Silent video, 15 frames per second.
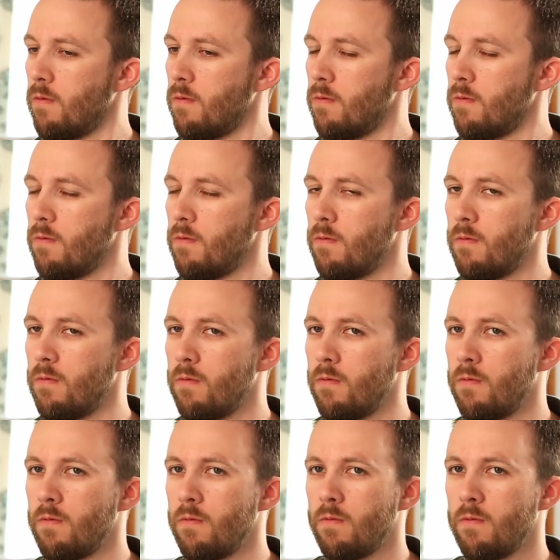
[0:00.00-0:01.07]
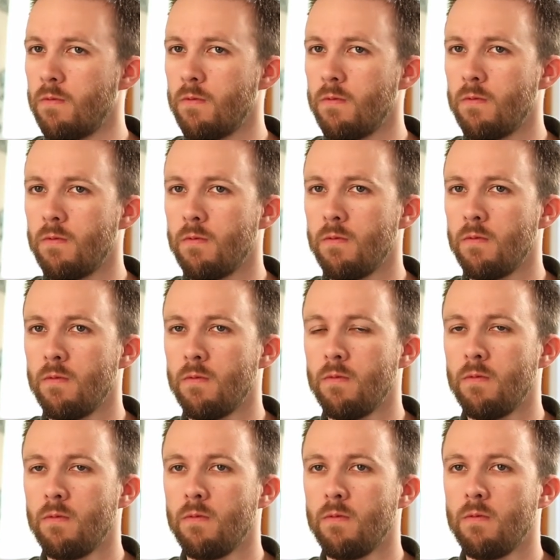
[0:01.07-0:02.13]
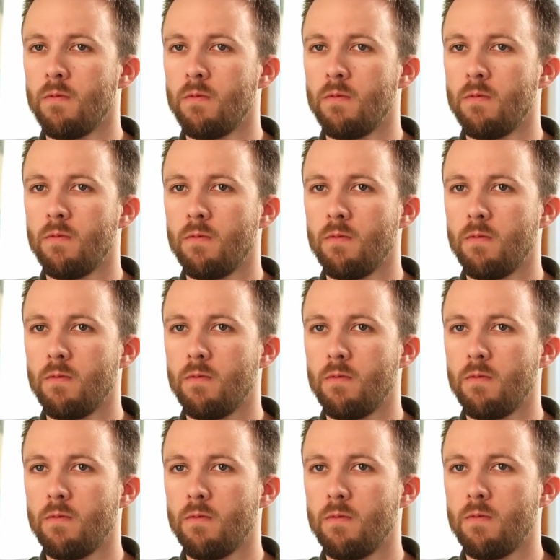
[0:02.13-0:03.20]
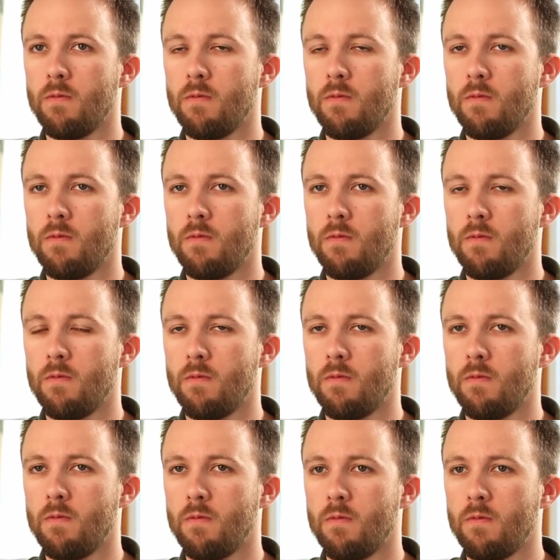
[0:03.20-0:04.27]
This person isn't speaking.